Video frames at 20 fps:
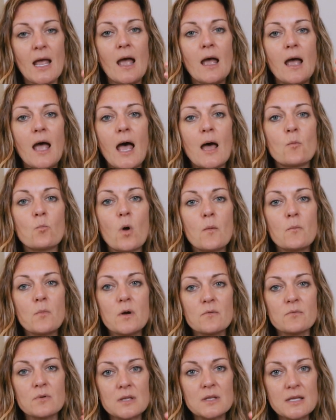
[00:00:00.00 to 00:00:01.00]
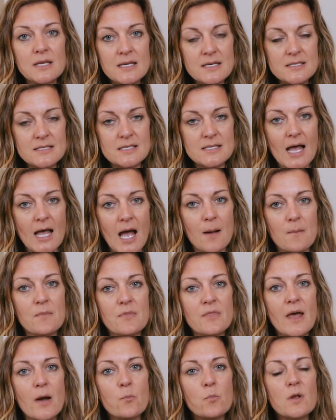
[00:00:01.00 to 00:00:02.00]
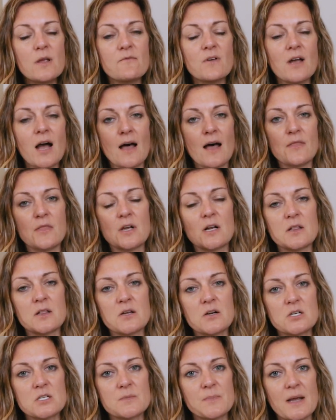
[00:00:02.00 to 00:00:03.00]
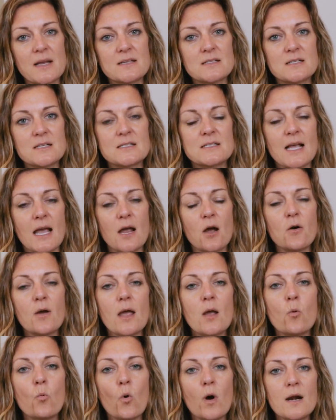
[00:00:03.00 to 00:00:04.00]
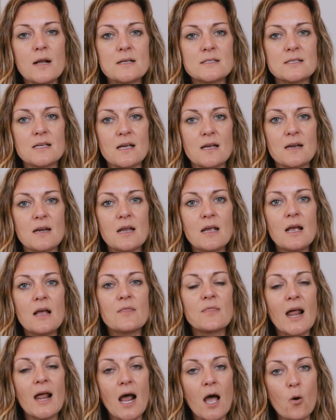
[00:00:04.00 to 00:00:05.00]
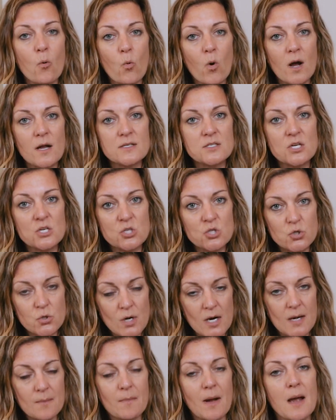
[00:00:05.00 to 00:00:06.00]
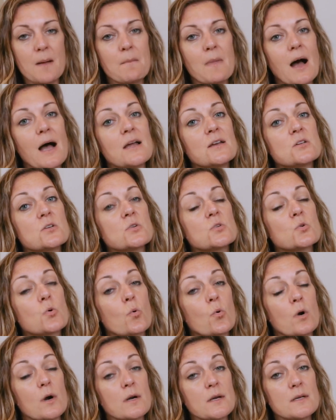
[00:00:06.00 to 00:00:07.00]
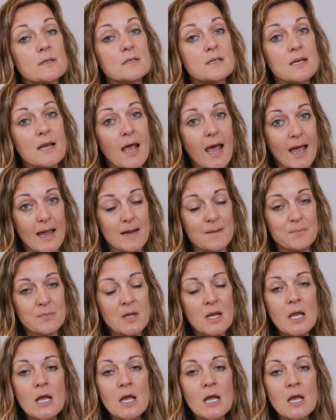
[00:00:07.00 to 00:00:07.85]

And when we release them, then we've got the clear space to say, okay, what is it that I want to train my mind toward today?